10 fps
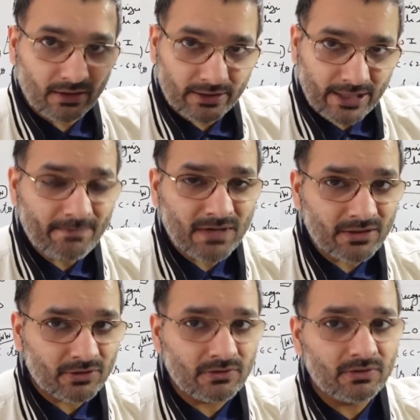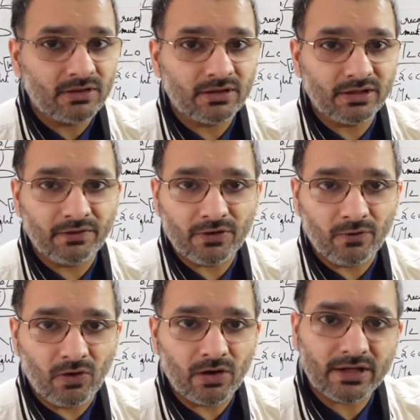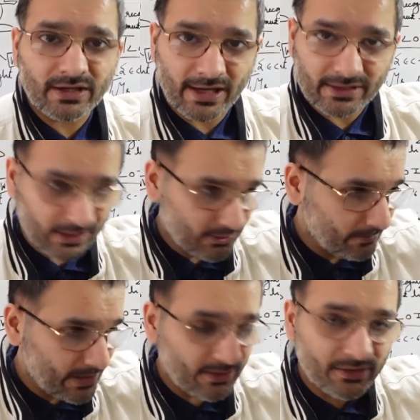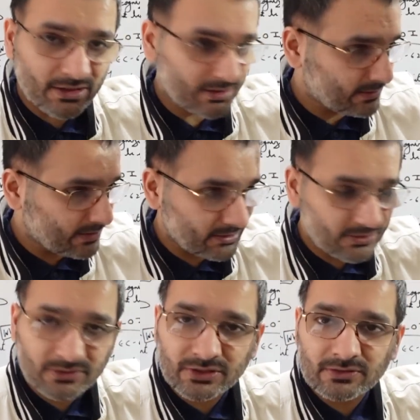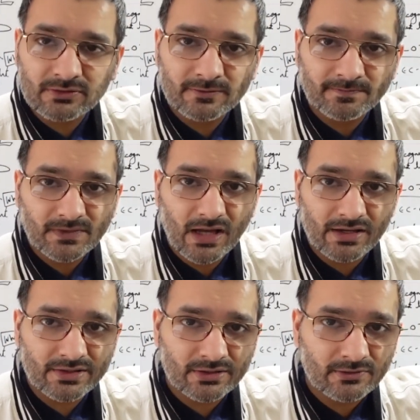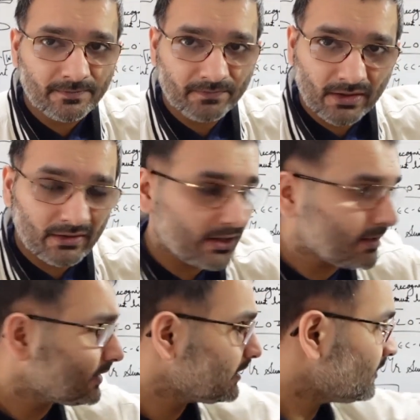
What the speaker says: attempting to give your vote, and then you're being returned ki chalo aage chalo, right?